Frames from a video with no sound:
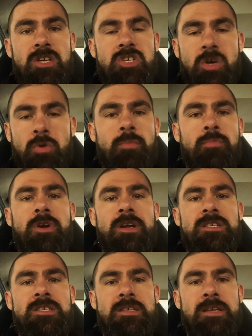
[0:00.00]
shoulder
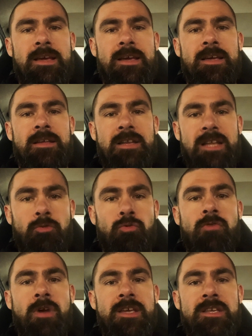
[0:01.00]
press and lateral
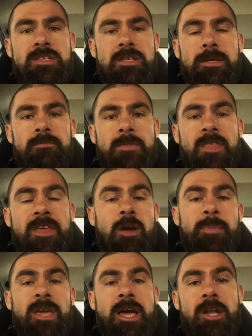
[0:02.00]
raise. And then I'll
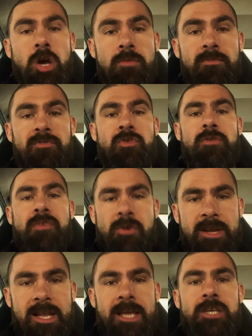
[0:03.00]
be going home for a
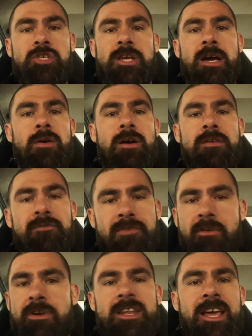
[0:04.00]
very late shower,
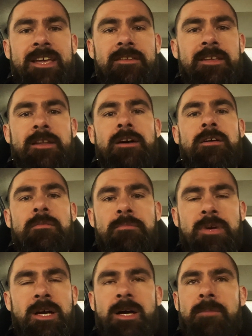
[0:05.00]
very late dinner.
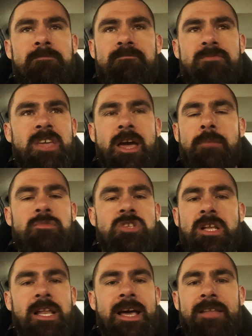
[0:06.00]
But I'm just
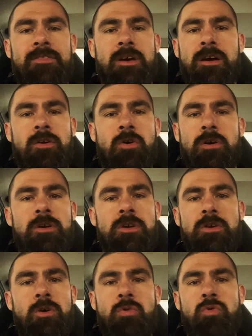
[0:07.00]
glad that I got
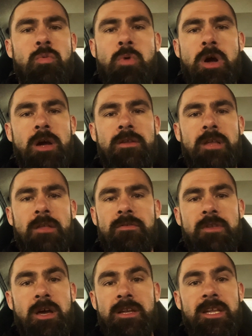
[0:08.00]
all the work done
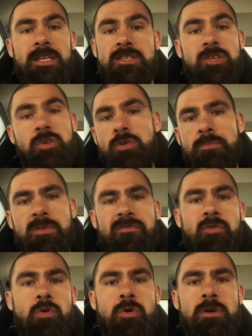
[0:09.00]
that I needed to
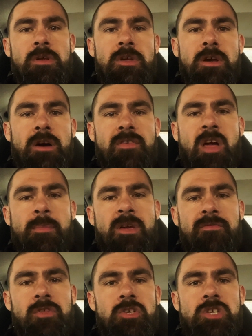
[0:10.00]
before I've come here
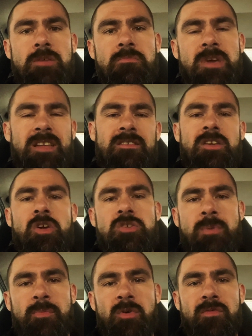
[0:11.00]
for the gym. And because
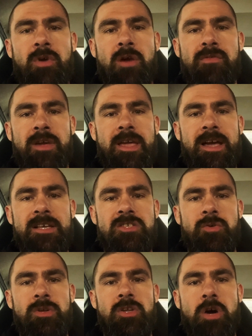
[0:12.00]
my beautiful girlfriend Kat is
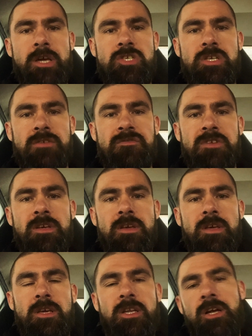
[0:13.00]
doing night shift,
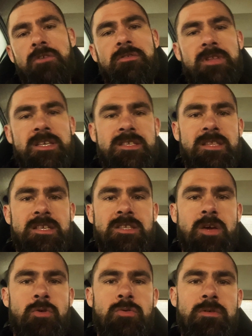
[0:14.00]
you know, there's
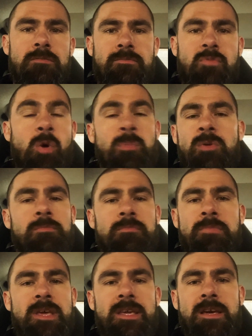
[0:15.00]
no problem
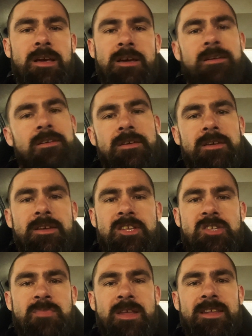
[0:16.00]
me
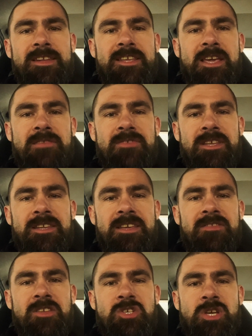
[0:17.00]
spending the evening
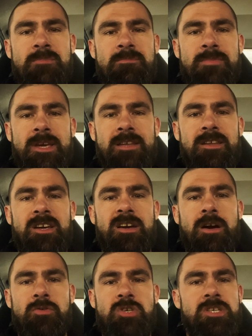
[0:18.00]
in the gym. And
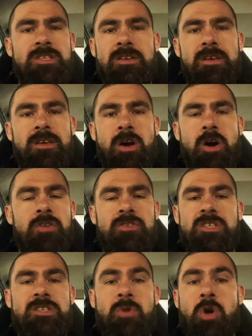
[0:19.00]
I'll just answer
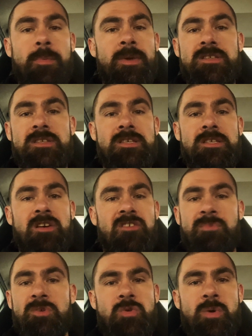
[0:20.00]
some comments and stuff
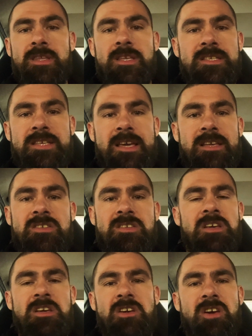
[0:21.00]
between the sets.
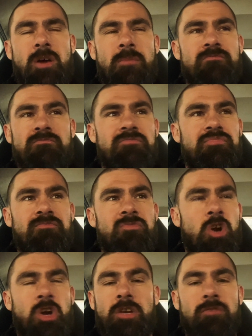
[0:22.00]
I'm
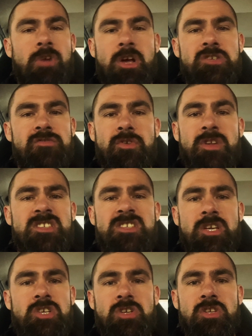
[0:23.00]
not going to rush through this
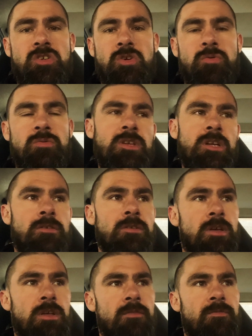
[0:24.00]
session at all, you know.
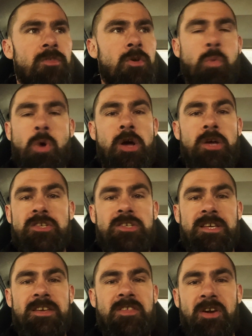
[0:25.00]
The worst
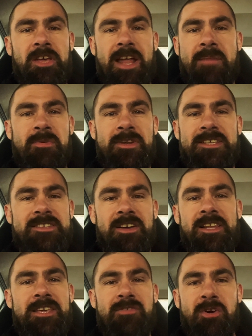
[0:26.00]
that can happen is I'll
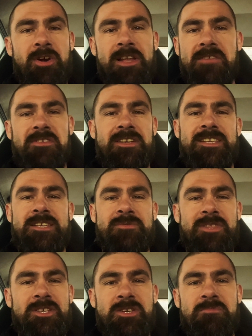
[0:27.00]
leave here at 11 because that's when
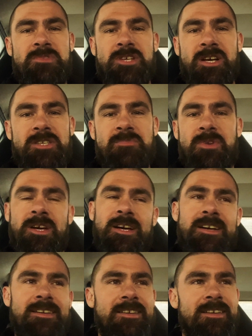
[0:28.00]
the gym shuts.
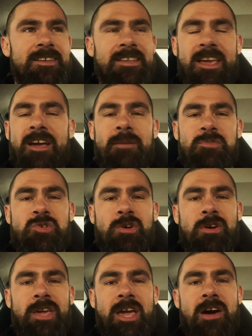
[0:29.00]
But I'm sure
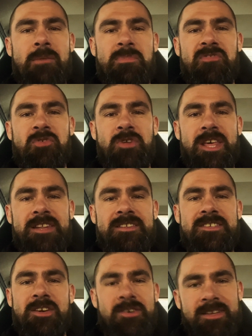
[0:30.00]
I'll get up before then.
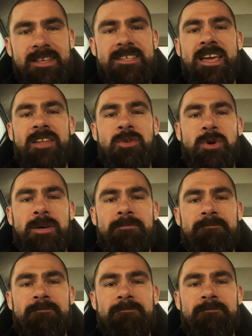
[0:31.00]
So let's go and do it.